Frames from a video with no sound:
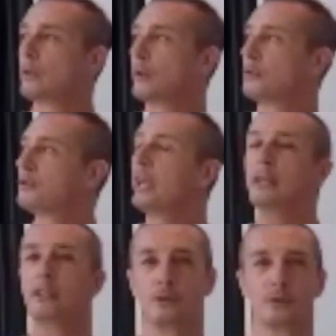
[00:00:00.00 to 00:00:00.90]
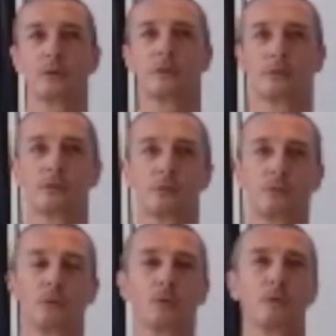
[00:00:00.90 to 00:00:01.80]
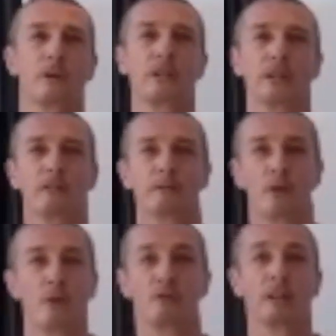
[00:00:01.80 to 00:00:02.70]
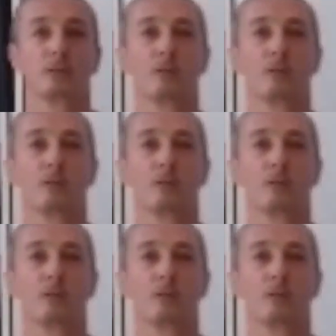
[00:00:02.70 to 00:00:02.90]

continue to evolve and to